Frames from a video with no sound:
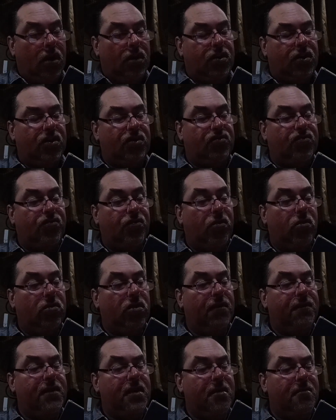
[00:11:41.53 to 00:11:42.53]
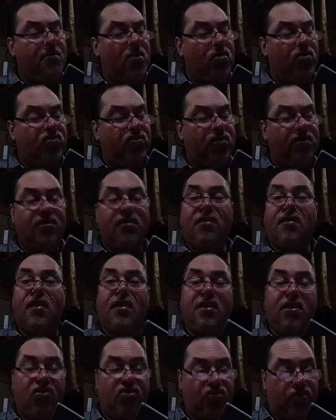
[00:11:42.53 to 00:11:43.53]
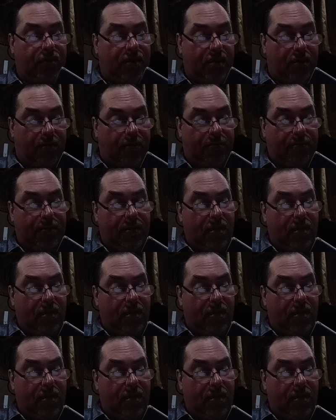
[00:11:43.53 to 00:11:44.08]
Control of the emotions is at issue here.